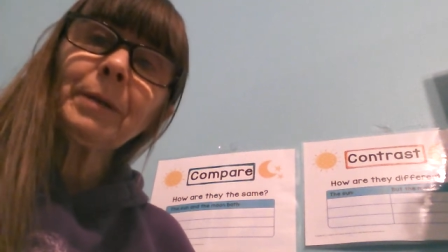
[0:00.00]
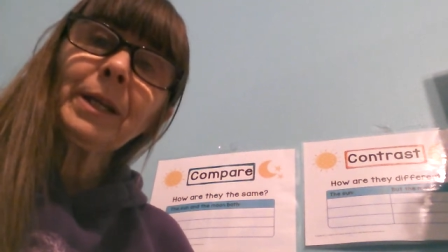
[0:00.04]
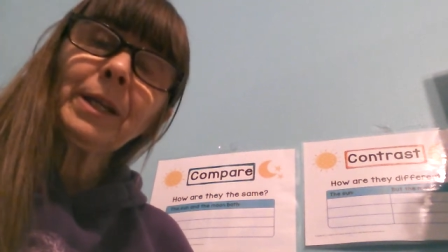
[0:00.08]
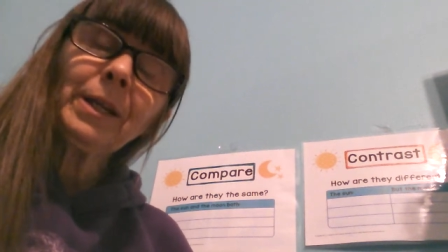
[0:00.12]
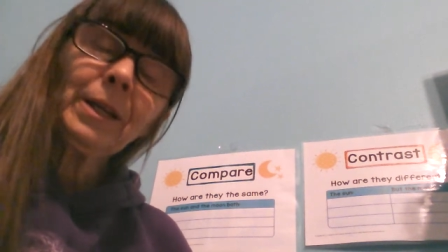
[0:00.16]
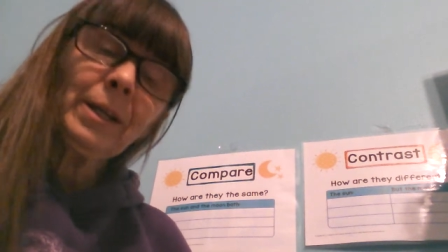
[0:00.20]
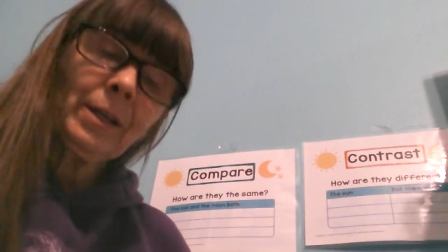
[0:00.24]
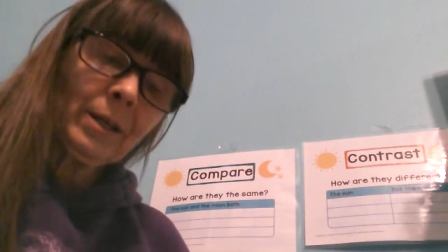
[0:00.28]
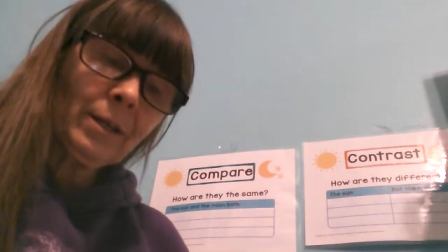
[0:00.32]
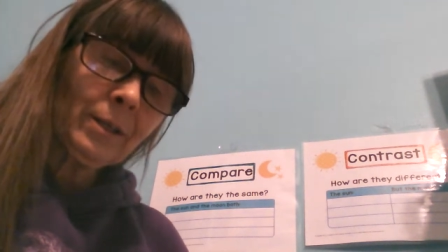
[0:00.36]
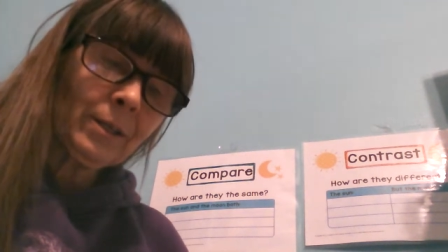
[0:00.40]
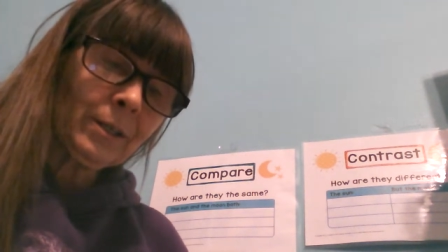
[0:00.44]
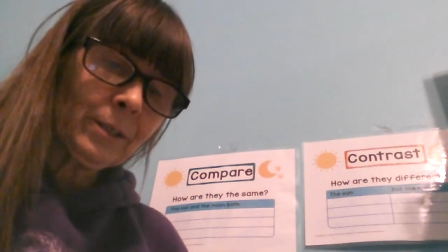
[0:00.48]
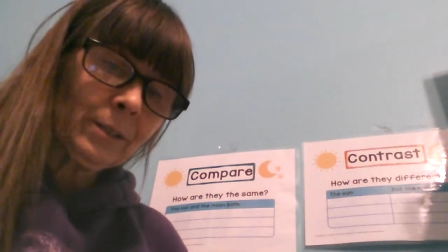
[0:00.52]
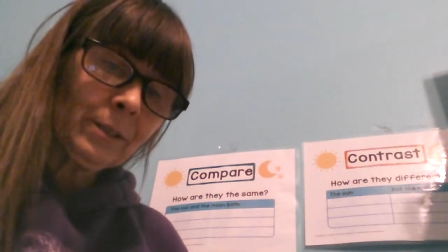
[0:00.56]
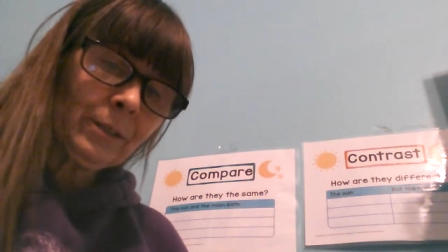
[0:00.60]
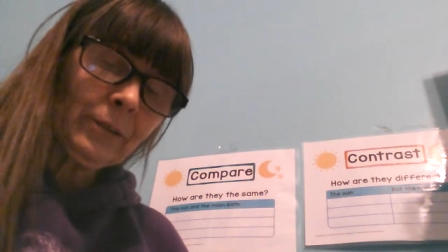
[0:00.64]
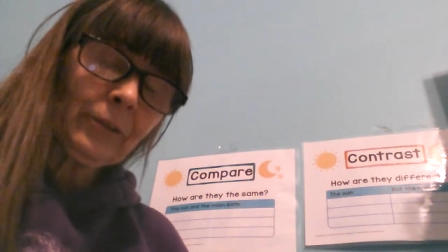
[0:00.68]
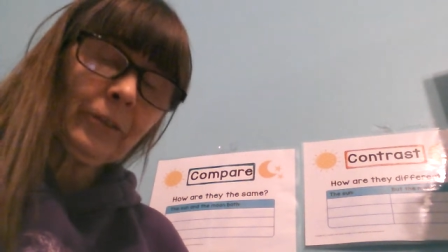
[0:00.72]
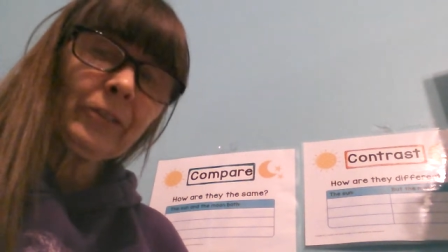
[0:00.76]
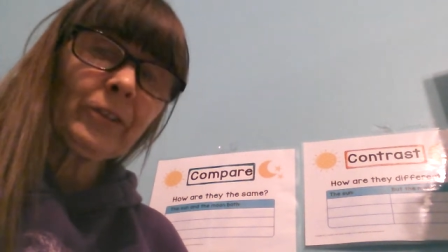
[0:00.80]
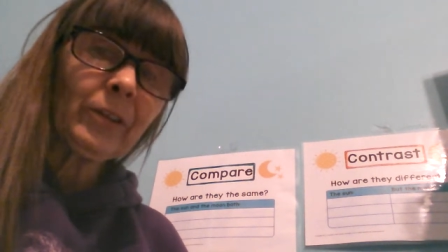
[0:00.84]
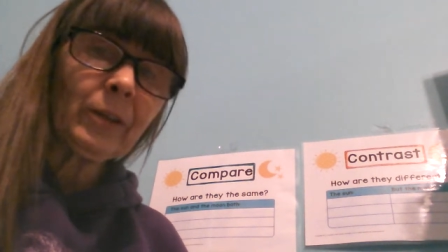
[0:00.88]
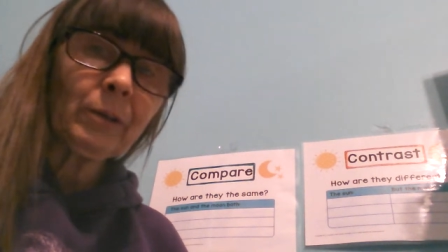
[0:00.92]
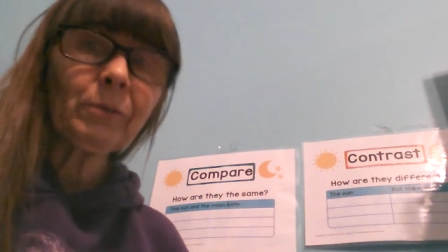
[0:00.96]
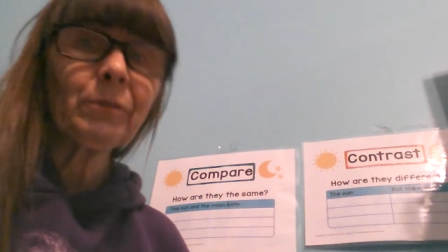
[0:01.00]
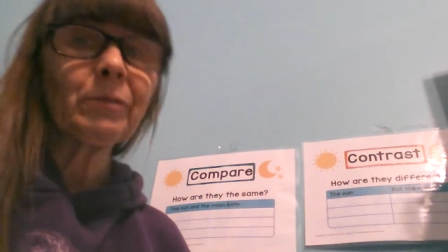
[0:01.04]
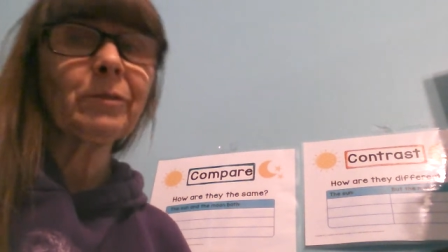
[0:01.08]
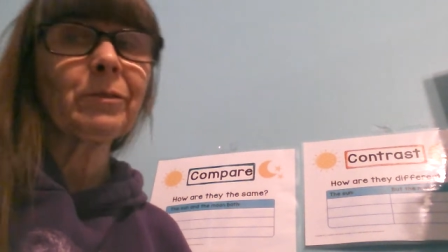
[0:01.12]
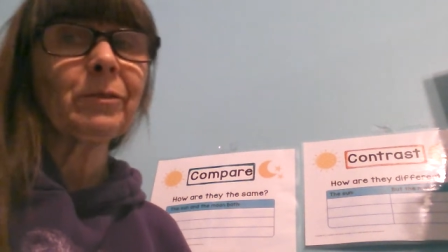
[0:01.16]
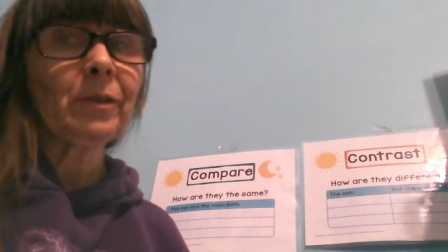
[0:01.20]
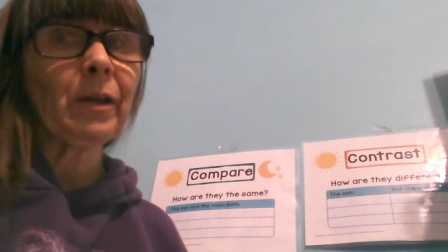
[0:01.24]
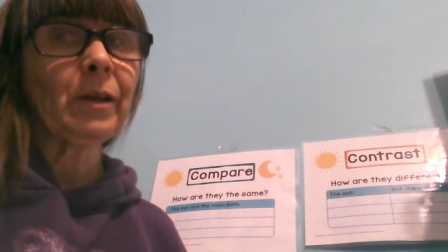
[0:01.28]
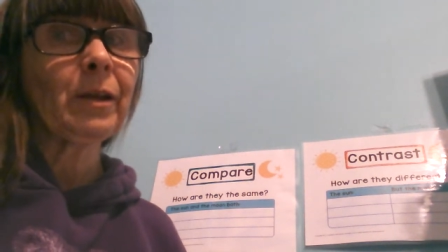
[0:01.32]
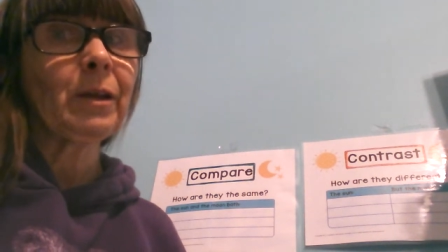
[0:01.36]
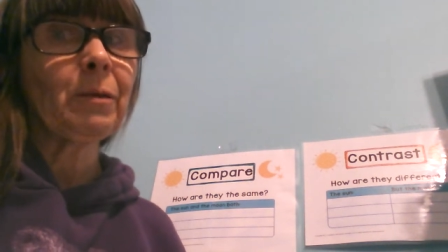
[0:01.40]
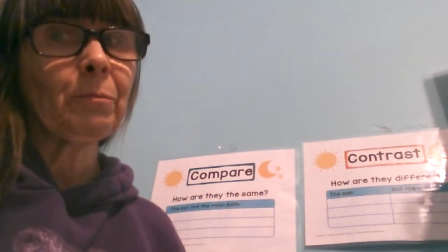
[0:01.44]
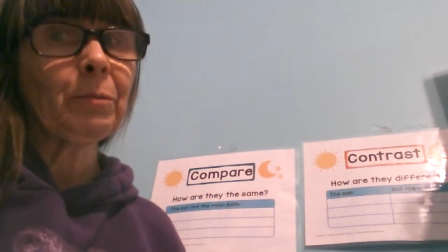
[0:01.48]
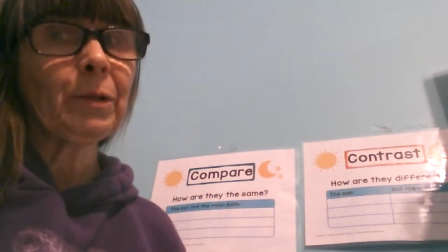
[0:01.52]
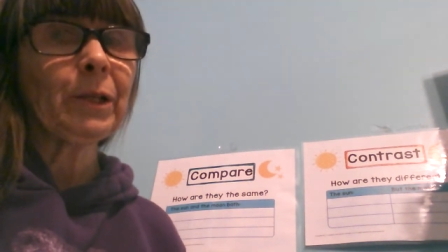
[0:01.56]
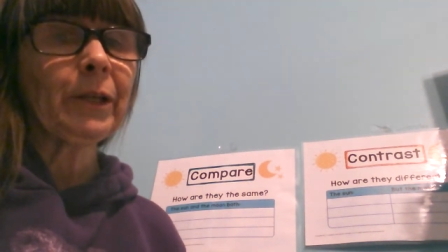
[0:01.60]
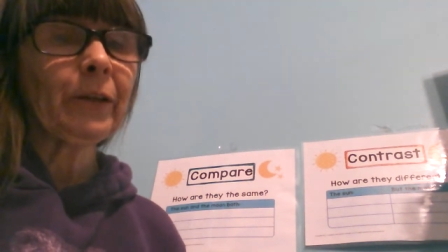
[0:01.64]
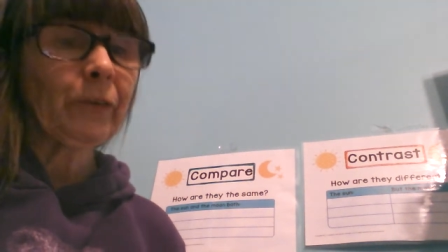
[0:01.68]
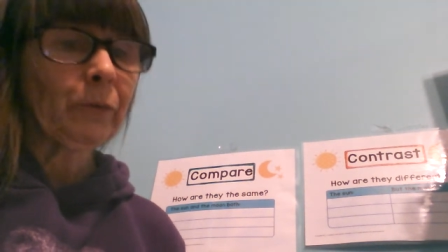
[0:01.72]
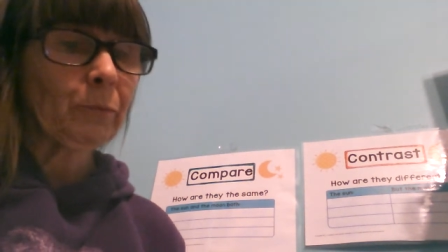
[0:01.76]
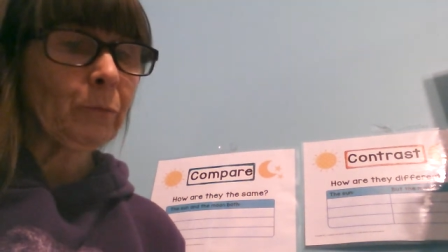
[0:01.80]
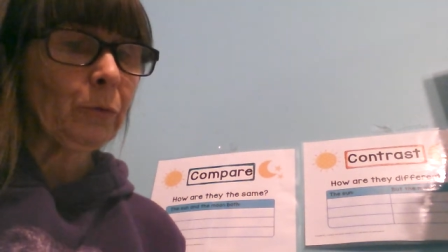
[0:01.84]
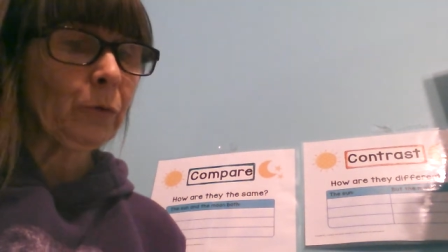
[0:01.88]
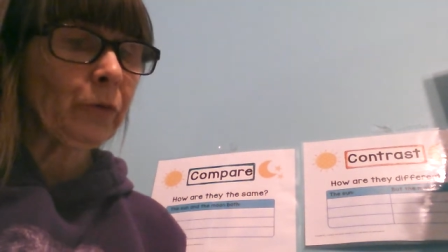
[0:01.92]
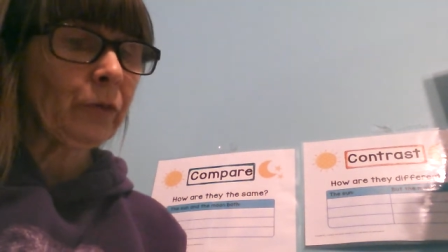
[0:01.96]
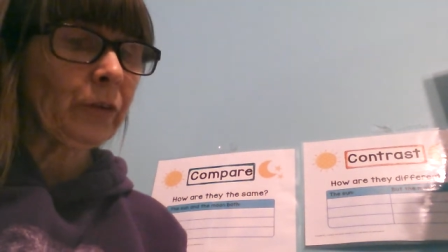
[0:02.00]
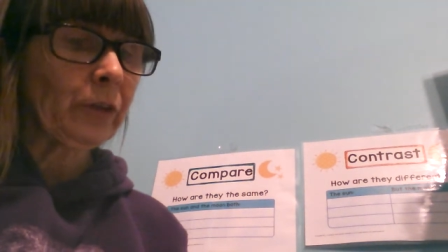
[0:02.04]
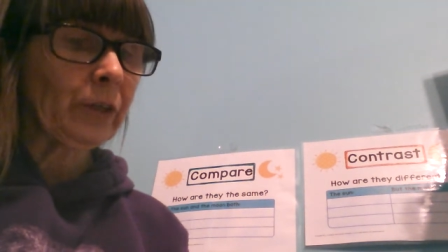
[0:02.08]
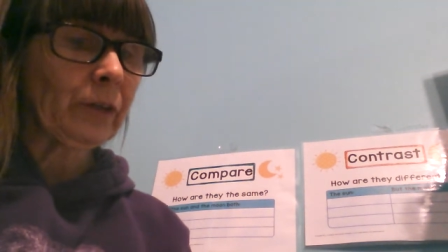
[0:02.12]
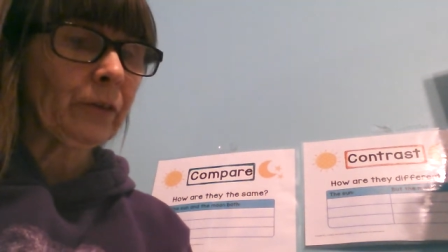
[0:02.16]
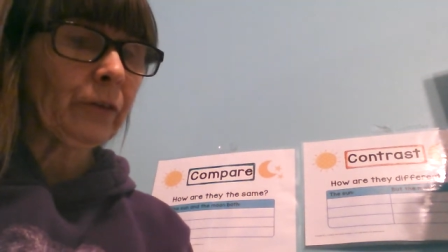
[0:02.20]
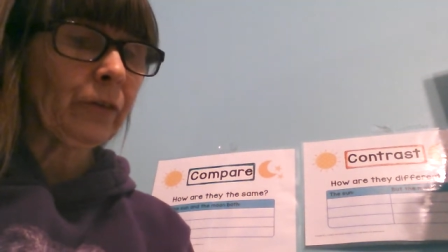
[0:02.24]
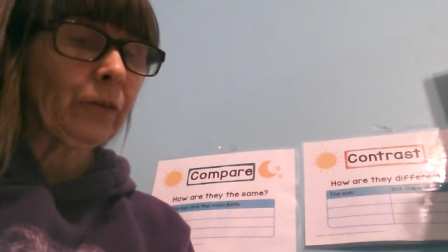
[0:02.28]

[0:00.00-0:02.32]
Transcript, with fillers: and here it looks like taking place mostly